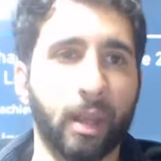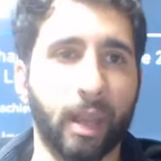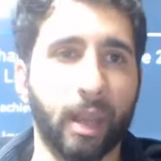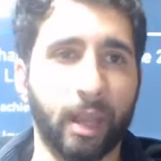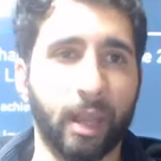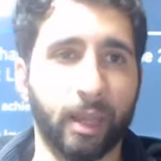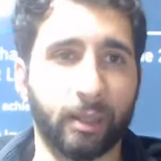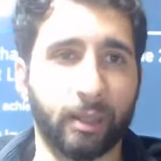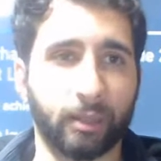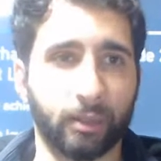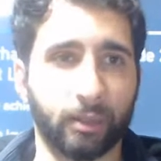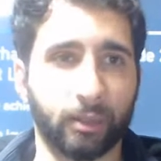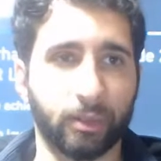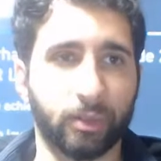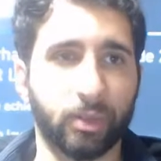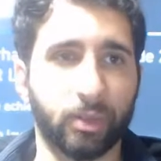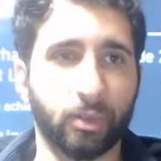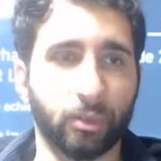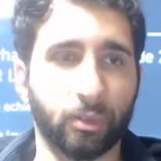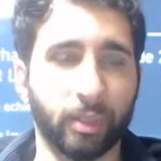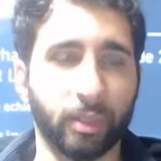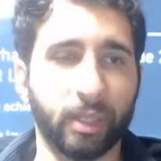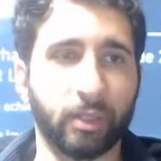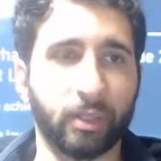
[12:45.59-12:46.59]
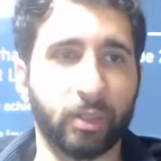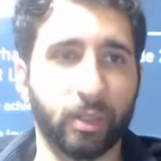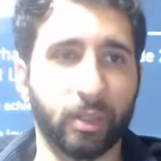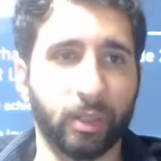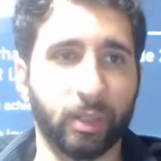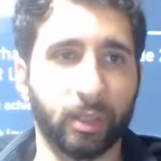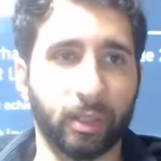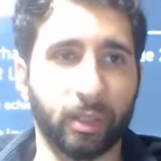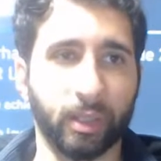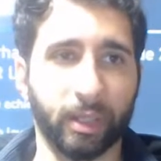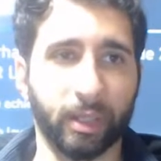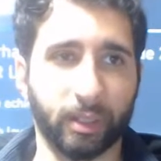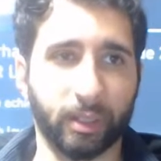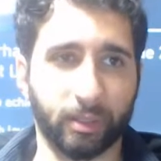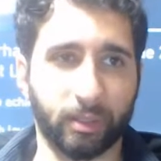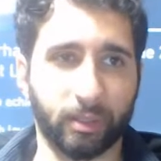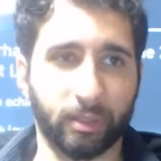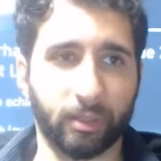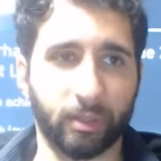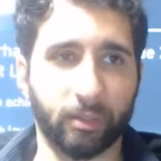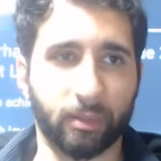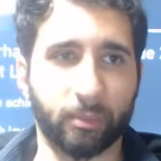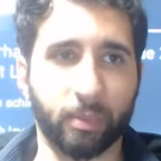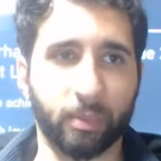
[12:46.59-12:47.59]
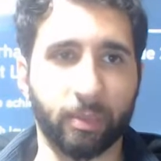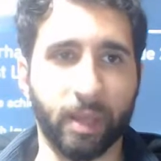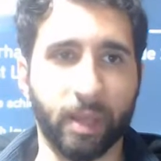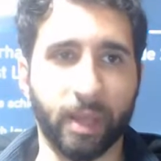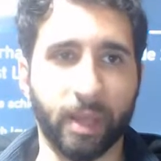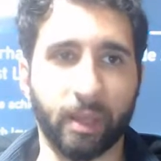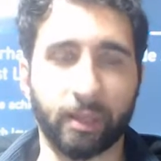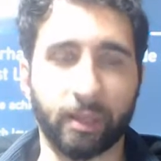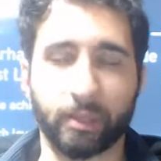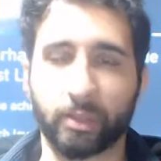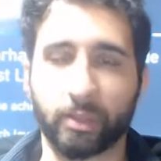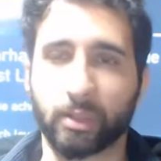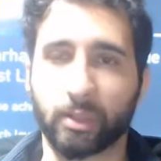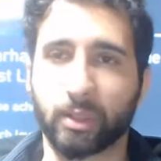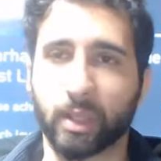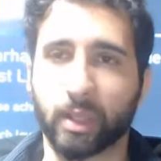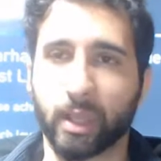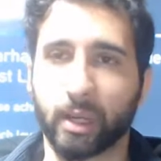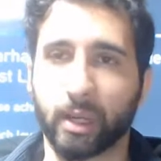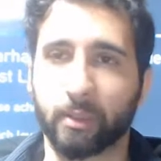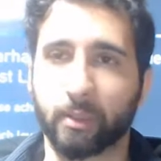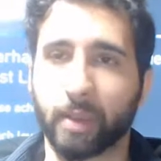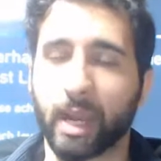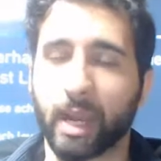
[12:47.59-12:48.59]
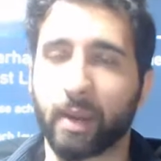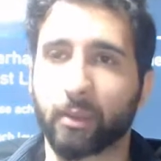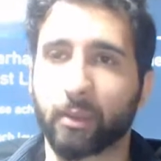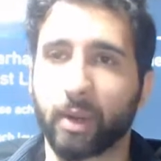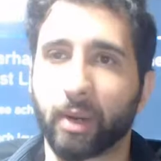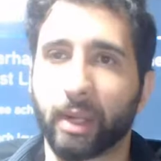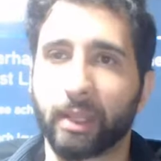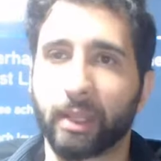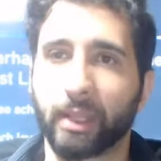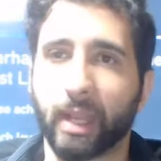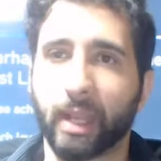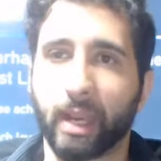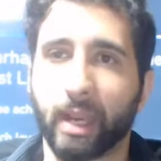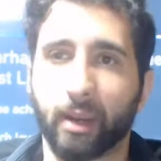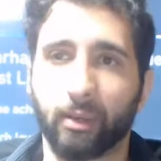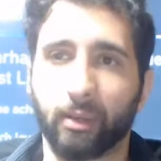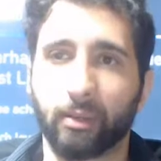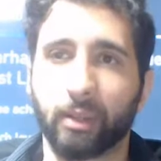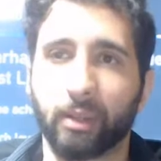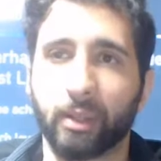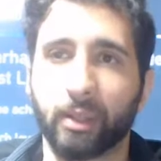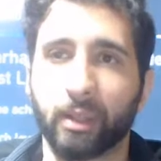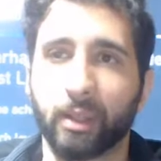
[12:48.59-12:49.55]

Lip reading: and to reach this page that I'm at right now.